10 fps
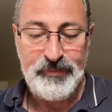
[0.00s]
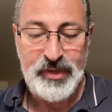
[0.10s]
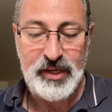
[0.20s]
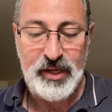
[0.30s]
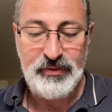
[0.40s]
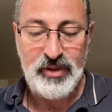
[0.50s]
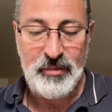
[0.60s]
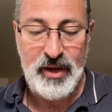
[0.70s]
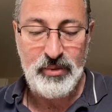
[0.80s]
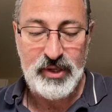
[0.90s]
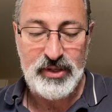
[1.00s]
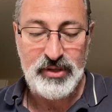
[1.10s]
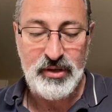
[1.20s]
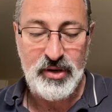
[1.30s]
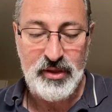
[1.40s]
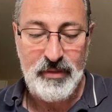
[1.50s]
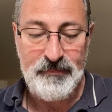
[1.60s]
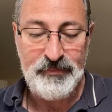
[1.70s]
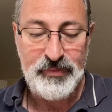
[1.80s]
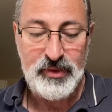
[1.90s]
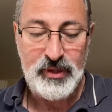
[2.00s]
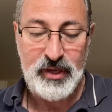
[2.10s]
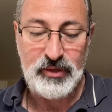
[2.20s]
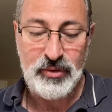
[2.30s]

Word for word: to give to men what is due to them, and to